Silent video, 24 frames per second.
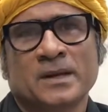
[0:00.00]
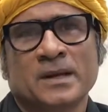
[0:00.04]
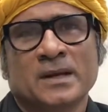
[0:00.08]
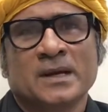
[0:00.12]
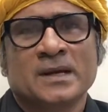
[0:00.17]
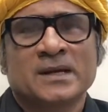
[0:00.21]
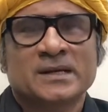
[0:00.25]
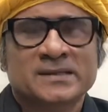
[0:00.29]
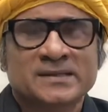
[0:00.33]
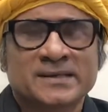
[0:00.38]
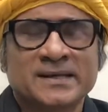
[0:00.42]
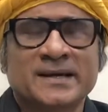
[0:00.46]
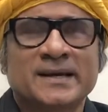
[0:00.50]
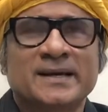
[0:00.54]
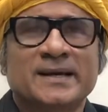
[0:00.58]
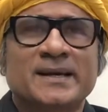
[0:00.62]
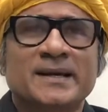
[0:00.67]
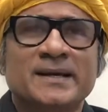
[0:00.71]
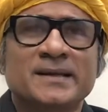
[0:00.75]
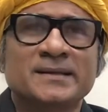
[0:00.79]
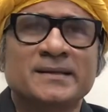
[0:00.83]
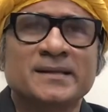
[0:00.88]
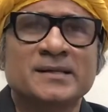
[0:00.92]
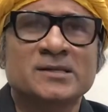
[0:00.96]
See,
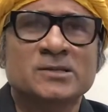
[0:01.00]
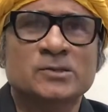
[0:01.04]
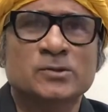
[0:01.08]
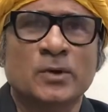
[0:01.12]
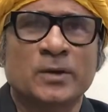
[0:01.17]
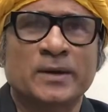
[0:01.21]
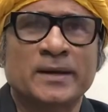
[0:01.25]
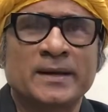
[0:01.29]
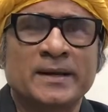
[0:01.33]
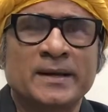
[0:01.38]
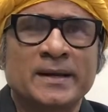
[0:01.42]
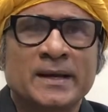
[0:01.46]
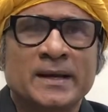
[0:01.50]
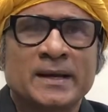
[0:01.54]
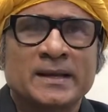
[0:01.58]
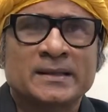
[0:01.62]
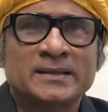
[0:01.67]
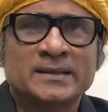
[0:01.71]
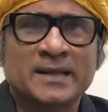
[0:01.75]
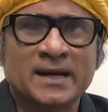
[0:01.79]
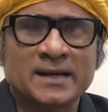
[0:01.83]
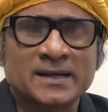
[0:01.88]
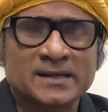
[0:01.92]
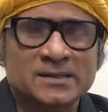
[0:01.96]
in this story,
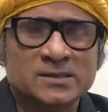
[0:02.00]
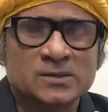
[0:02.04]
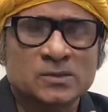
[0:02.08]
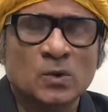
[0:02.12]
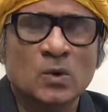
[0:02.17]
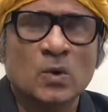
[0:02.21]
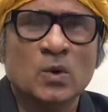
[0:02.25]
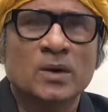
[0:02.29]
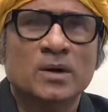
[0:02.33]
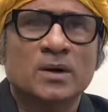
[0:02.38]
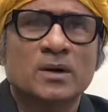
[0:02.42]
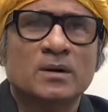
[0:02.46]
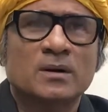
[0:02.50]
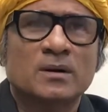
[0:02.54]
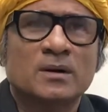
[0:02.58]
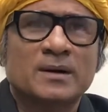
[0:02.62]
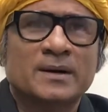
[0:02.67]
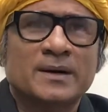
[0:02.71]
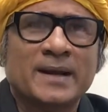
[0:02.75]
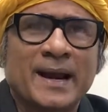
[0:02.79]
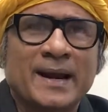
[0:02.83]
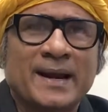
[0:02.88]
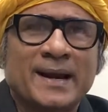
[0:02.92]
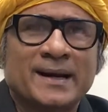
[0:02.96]
there is no
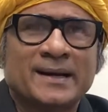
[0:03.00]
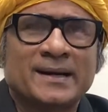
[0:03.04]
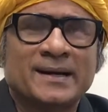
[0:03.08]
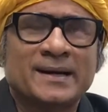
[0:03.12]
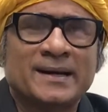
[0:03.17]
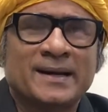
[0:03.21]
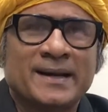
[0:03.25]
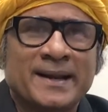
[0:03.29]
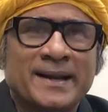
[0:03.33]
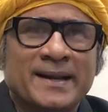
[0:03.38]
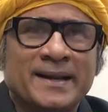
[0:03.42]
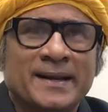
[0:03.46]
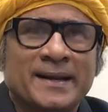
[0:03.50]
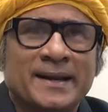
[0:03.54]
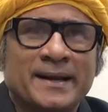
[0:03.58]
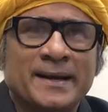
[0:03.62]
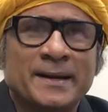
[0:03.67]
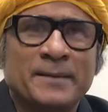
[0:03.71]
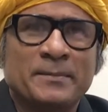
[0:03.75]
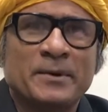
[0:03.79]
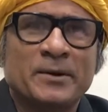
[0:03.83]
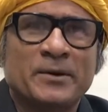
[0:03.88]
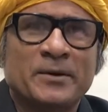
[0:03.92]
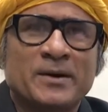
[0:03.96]
direct link
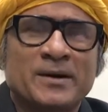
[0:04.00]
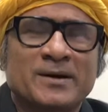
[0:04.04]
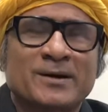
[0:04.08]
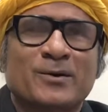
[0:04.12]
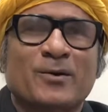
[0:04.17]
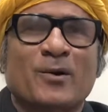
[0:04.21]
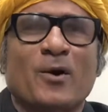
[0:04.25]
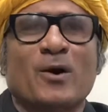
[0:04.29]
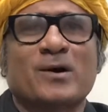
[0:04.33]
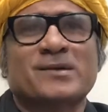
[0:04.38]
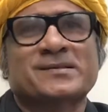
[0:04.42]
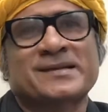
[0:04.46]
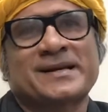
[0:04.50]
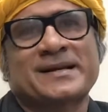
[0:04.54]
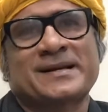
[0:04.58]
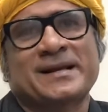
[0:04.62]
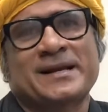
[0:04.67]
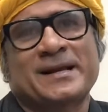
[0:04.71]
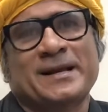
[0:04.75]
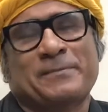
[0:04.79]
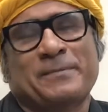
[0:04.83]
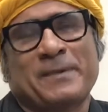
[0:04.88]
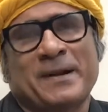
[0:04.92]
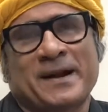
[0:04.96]
in between cause
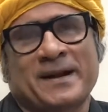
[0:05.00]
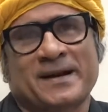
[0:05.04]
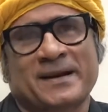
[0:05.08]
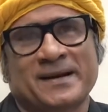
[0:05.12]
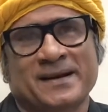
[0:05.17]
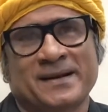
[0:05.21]
and effect.